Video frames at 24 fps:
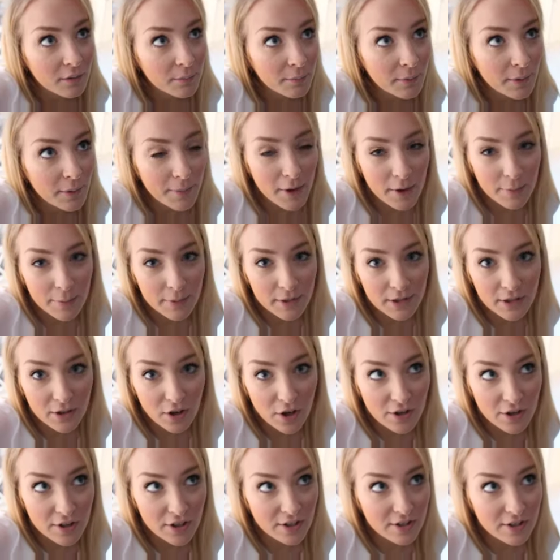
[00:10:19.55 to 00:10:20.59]
But I'm hoping you
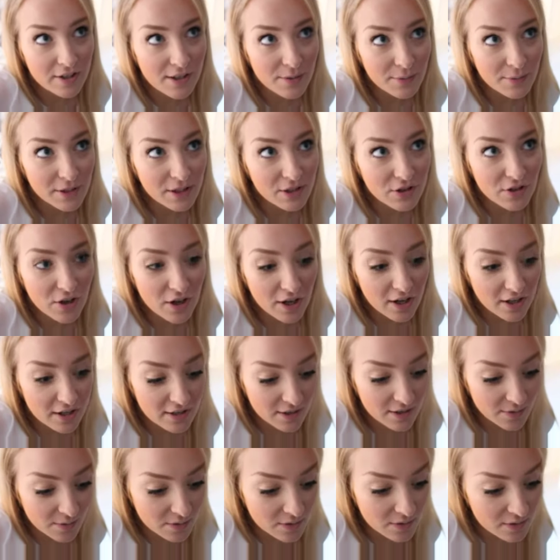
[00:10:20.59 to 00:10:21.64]
can't notice it when it dries.
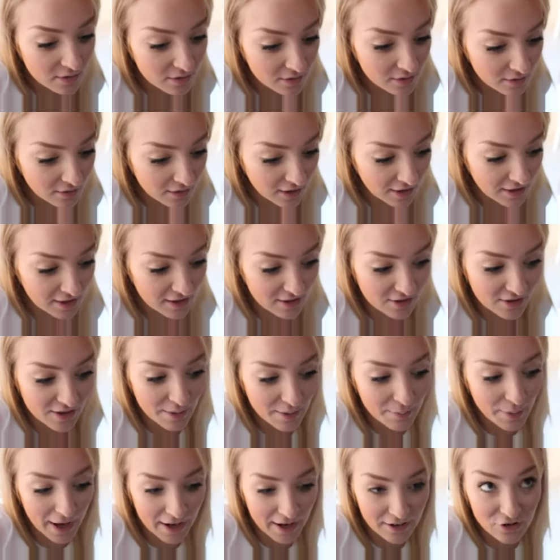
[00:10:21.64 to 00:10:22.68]
Then there's
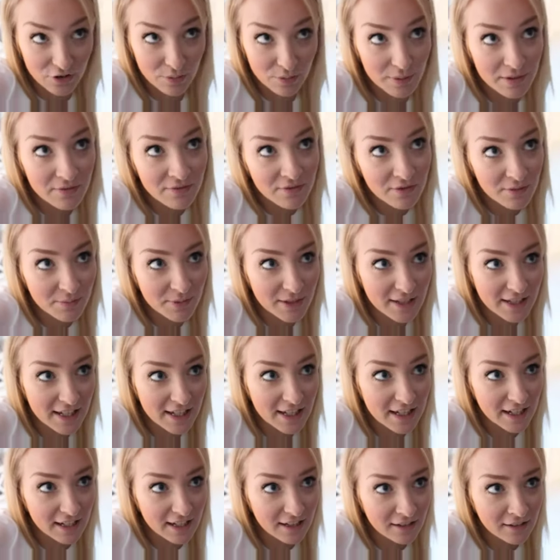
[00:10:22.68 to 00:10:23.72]
like paint dripping from the
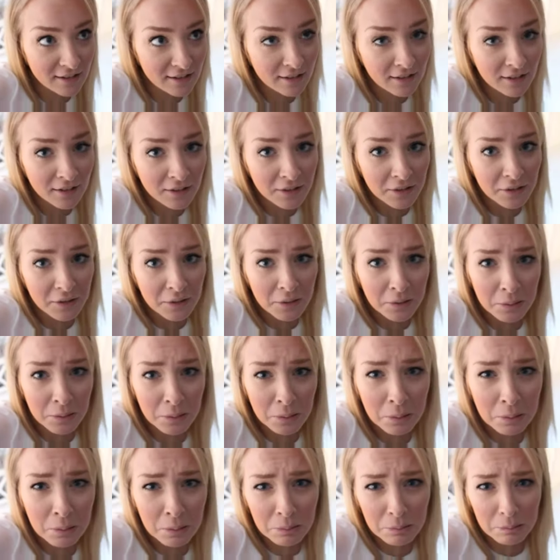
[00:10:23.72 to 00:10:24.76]
ceiling.
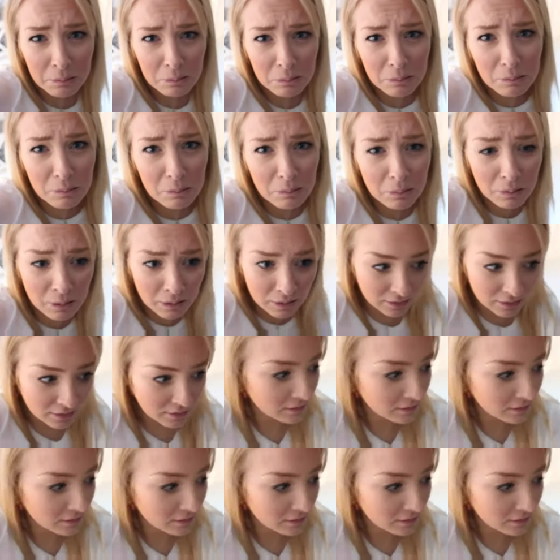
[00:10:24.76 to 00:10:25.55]
Oh.